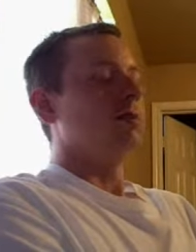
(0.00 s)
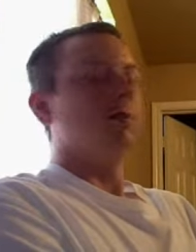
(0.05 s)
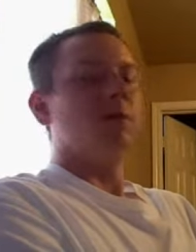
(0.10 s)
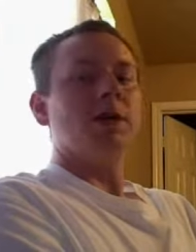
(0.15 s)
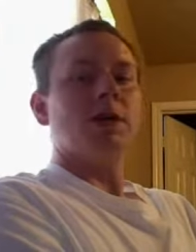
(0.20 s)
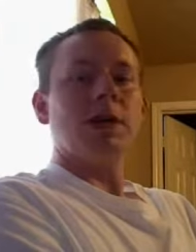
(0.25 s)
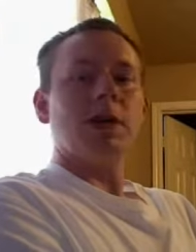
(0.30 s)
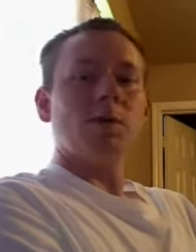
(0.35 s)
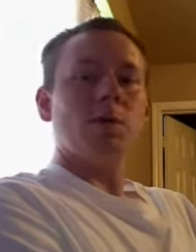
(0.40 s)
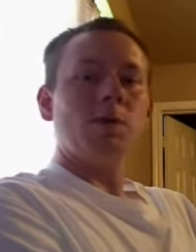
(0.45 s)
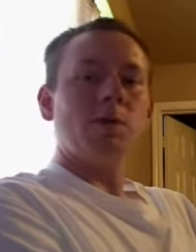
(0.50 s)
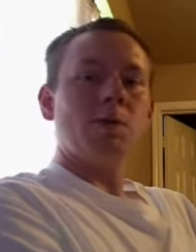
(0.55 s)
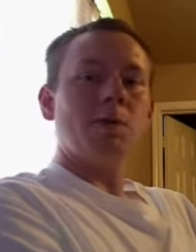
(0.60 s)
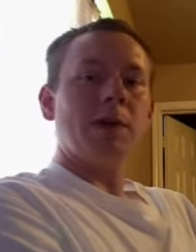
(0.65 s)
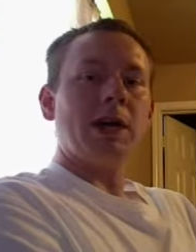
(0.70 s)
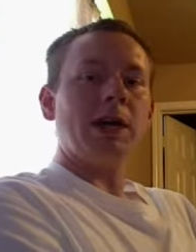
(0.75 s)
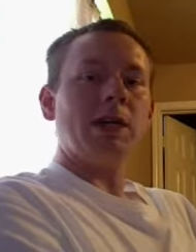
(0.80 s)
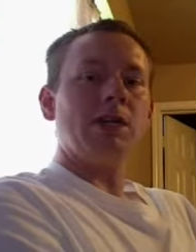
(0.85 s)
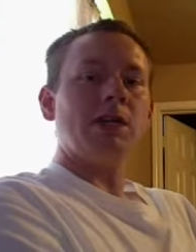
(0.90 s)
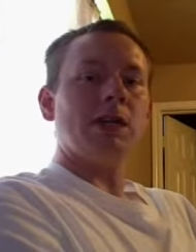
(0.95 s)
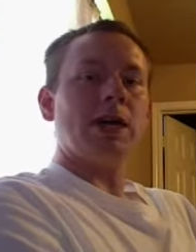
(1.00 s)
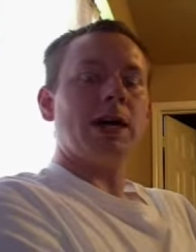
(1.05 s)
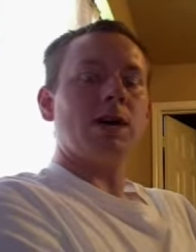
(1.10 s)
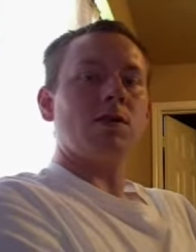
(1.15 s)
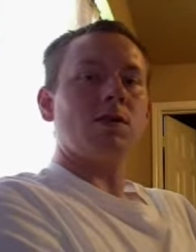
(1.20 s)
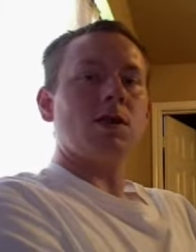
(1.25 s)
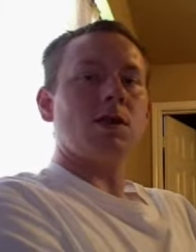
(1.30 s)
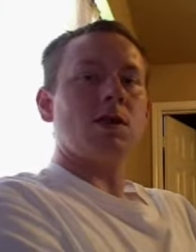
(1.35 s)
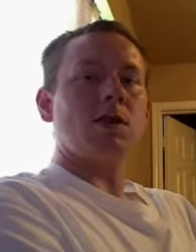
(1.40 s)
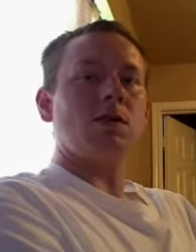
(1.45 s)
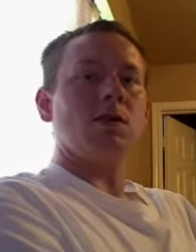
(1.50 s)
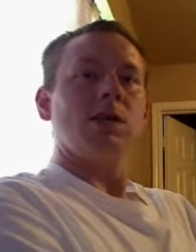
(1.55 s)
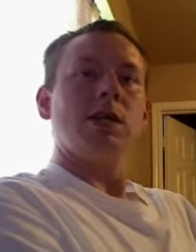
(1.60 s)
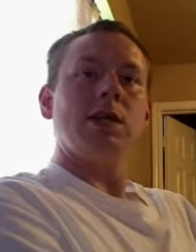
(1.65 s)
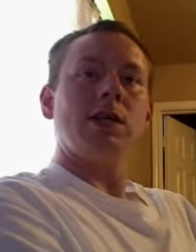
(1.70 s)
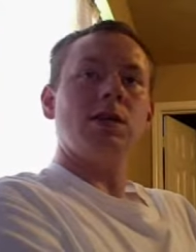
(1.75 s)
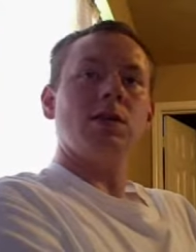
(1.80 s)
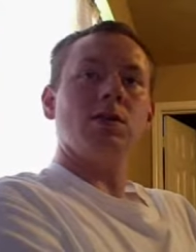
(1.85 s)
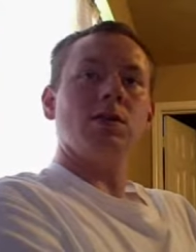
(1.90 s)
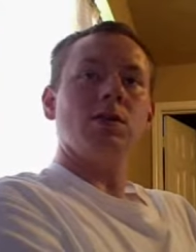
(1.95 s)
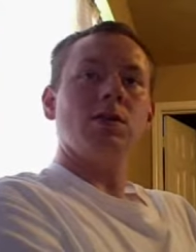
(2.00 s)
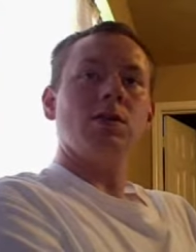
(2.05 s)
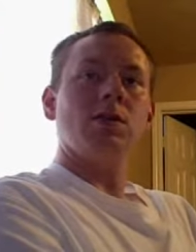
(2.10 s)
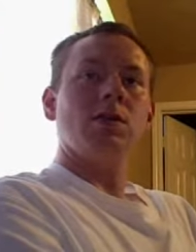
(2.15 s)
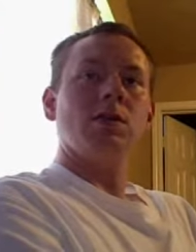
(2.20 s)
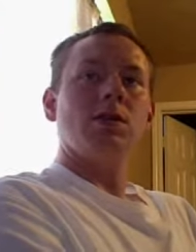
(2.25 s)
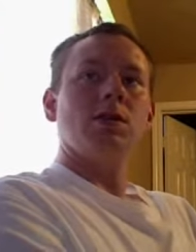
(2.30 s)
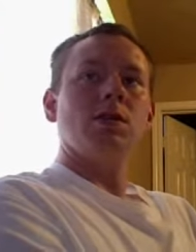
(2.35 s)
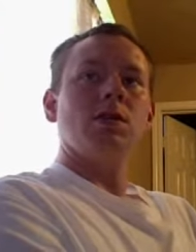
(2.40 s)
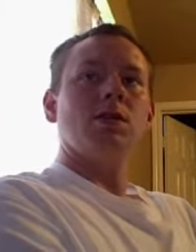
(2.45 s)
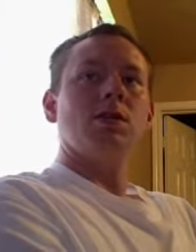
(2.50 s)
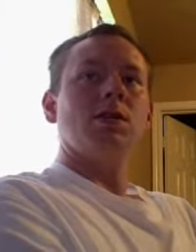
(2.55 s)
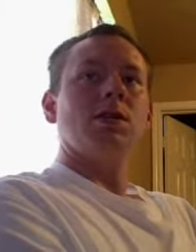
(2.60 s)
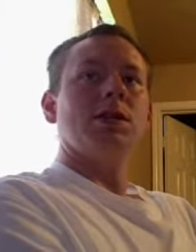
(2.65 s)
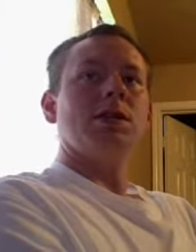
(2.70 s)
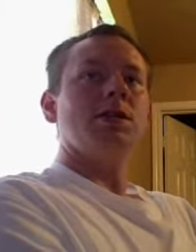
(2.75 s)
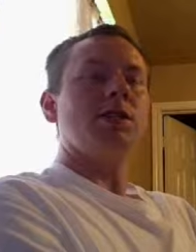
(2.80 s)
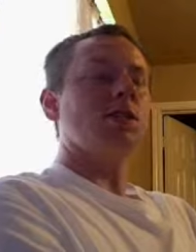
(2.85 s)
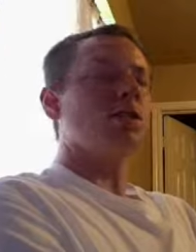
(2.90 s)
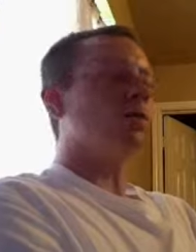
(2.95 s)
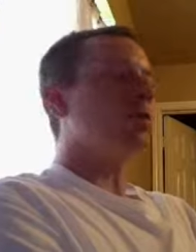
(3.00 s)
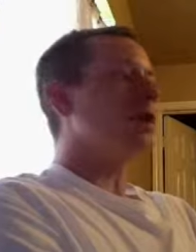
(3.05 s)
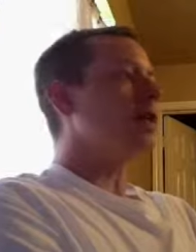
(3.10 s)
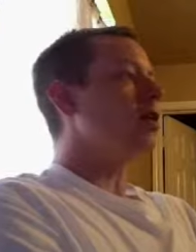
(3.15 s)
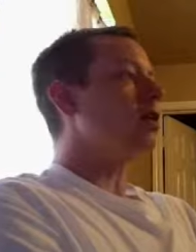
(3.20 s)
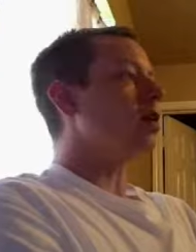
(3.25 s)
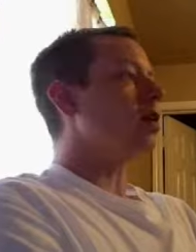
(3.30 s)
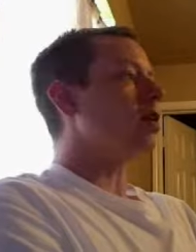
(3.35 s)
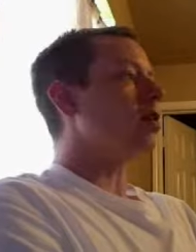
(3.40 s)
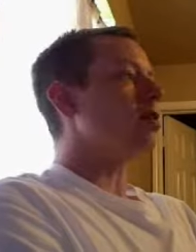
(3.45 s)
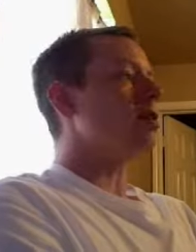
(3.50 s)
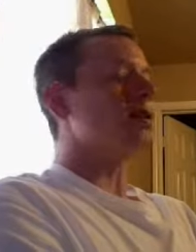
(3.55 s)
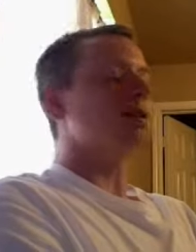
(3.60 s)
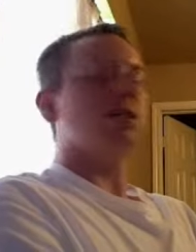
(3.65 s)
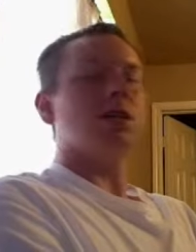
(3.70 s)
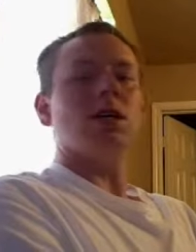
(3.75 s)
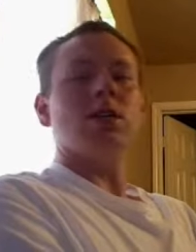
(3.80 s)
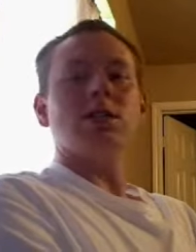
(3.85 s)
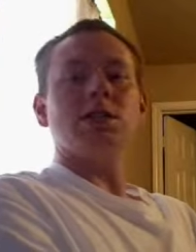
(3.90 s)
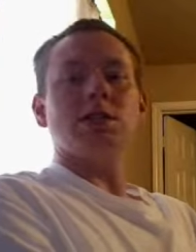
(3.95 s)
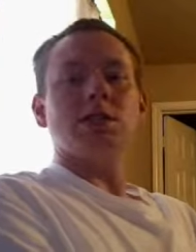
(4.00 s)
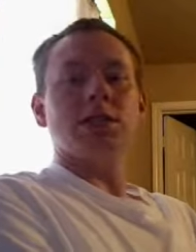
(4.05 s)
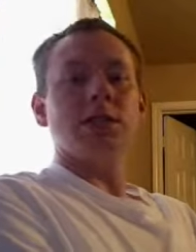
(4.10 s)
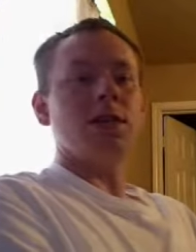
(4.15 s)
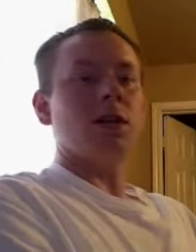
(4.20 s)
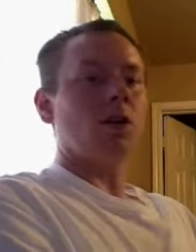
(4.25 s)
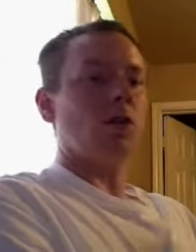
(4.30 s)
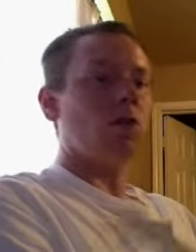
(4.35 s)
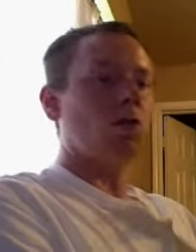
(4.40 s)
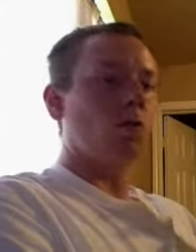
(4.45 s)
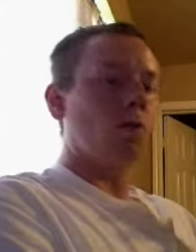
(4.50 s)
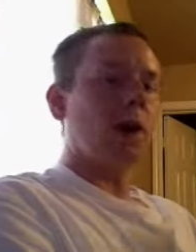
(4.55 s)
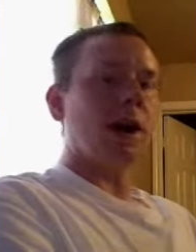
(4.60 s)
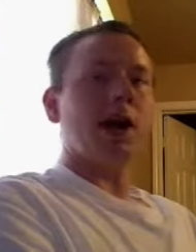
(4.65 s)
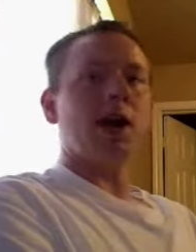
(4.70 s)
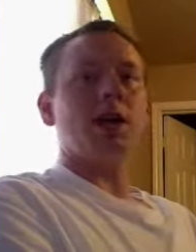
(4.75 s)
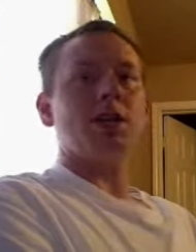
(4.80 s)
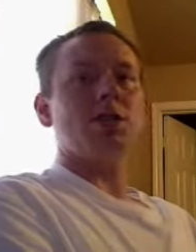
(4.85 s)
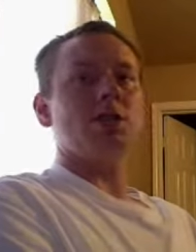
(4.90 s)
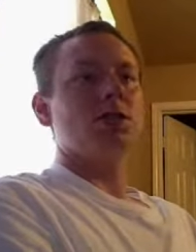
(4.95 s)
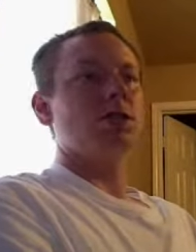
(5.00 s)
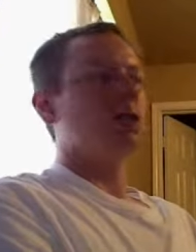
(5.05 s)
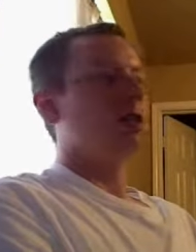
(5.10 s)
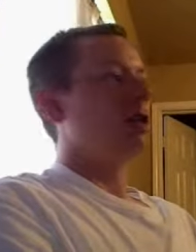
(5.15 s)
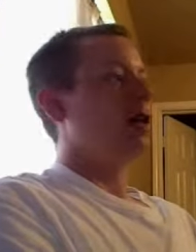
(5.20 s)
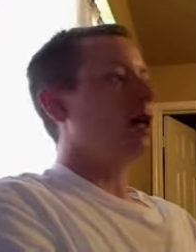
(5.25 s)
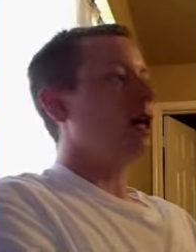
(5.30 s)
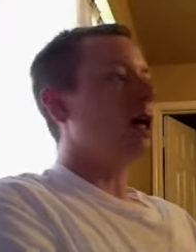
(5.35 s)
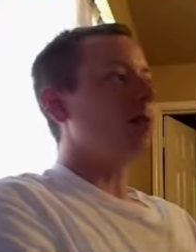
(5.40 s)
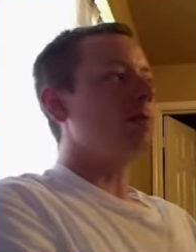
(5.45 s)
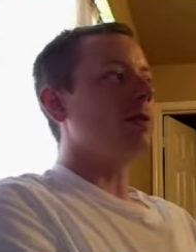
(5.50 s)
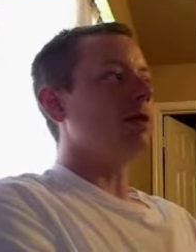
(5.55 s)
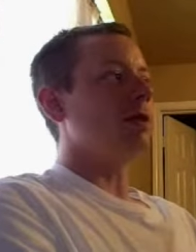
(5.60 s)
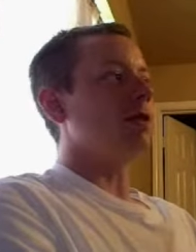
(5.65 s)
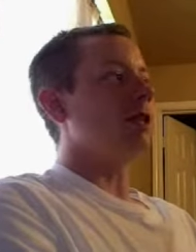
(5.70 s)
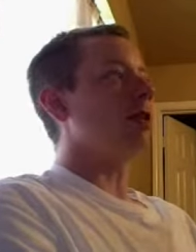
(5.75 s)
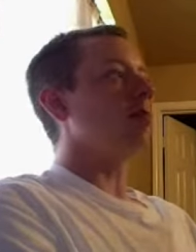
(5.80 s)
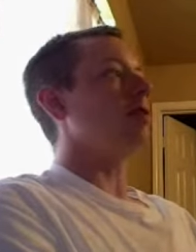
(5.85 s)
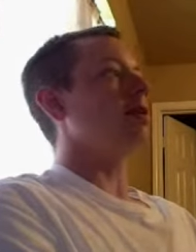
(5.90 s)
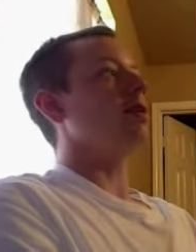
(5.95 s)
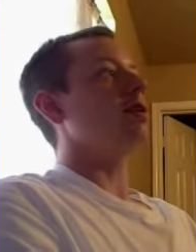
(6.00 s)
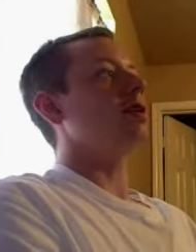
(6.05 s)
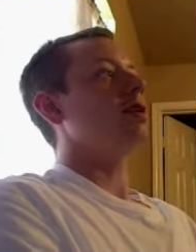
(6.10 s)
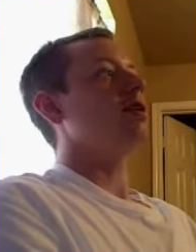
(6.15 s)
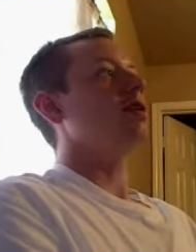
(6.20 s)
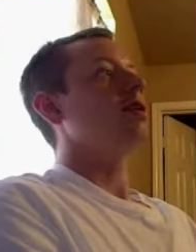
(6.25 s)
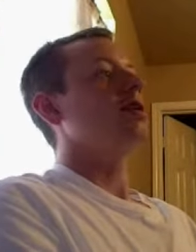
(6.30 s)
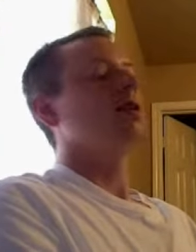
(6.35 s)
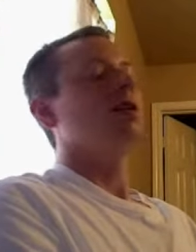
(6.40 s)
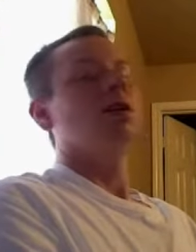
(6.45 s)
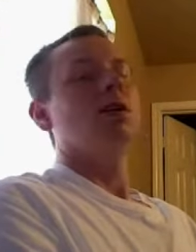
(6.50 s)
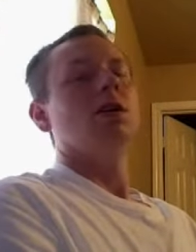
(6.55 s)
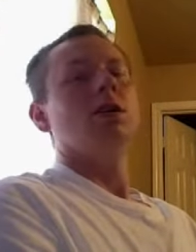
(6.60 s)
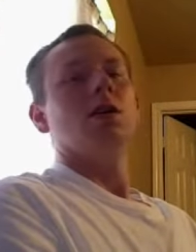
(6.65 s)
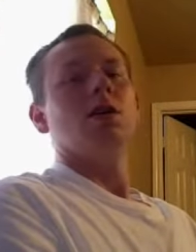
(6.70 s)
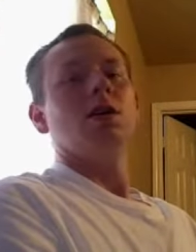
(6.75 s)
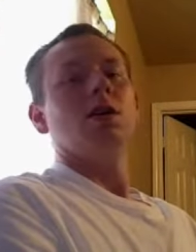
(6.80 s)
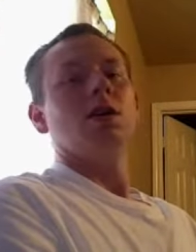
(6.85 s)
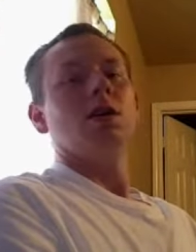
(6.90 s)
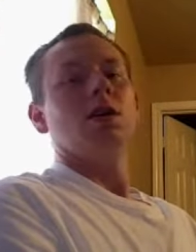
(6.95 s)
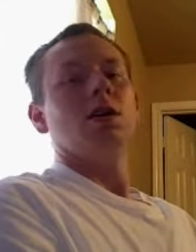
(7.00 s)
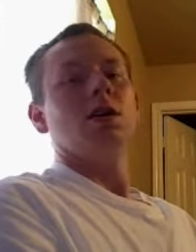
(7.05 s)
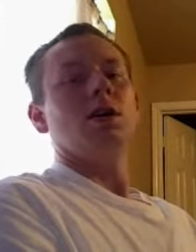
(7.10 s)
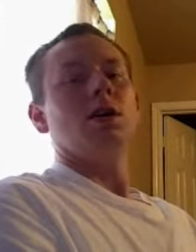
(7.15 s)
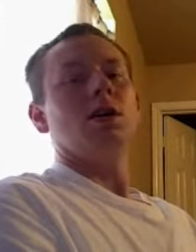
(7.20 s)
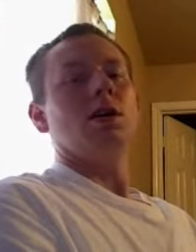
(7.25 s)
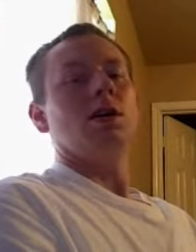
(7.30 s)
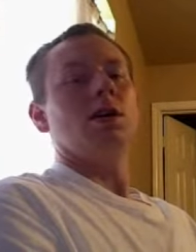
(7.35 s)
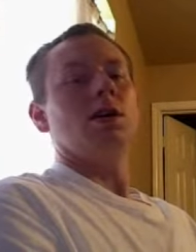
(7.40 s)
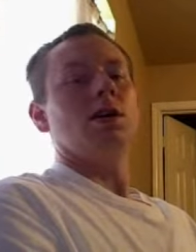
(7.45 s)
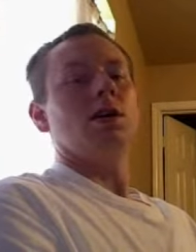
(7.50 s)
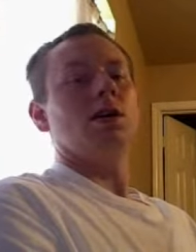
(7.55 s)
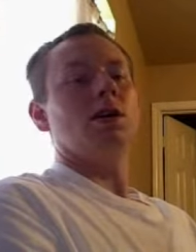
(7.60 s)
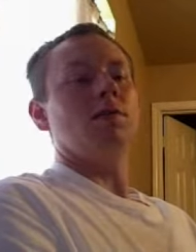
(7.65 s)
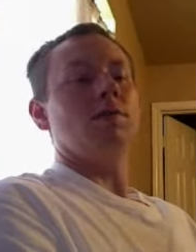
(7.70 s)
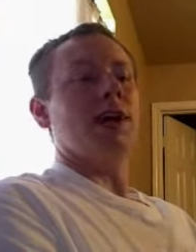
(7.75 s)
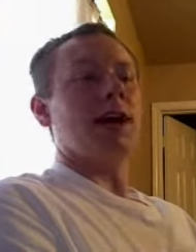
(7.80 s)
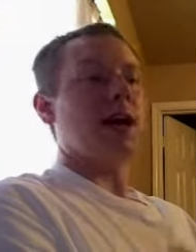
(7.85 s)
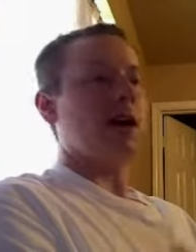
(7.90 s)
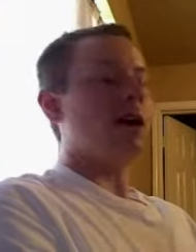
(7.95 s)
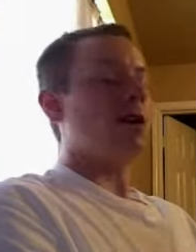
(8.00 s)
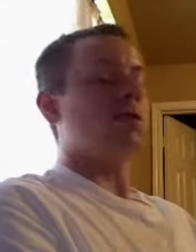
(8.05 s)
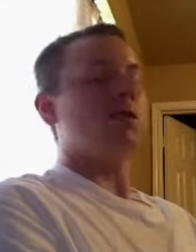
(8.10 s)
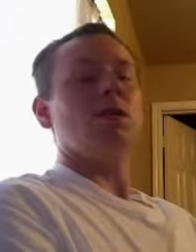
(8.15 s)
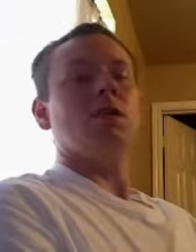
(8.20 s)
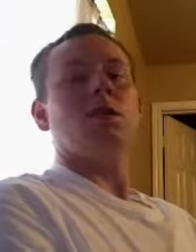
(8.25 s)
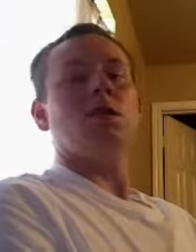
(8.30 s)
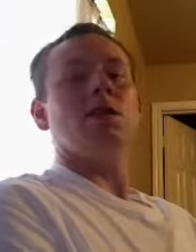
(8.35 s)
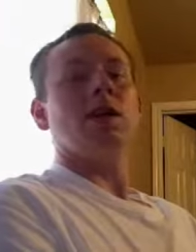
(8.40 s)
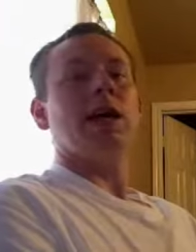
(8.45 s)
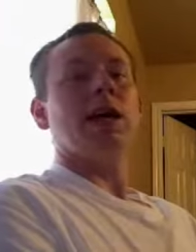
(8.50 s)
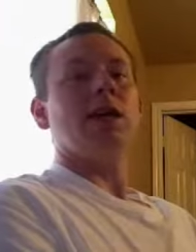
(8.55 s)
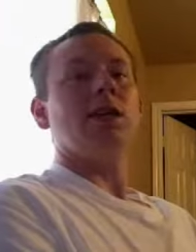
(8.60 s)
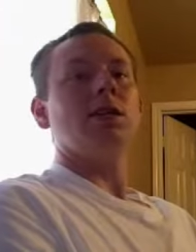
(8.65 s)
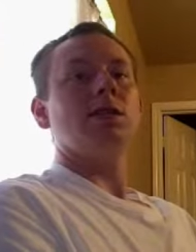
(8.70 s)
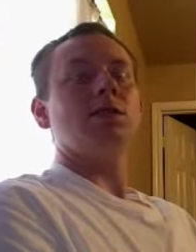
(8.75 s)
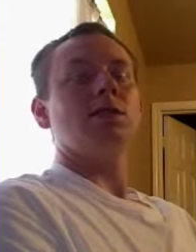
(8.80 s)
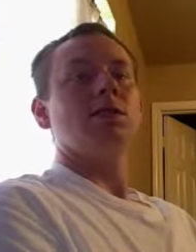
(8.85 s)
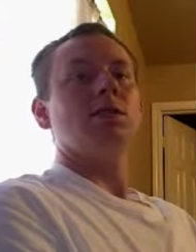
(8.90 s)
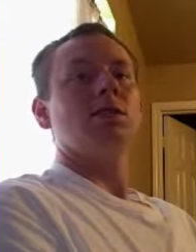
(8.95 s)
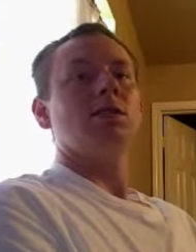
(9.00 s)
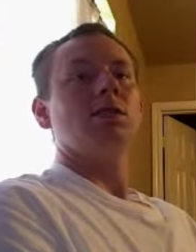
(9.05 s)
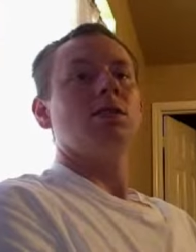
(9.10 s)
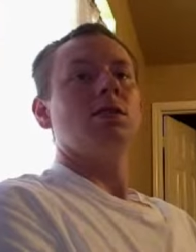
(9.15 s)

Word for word: But now when we made alcohol legal, did we all of a sudden see a rash epidemic of alcohol addicts?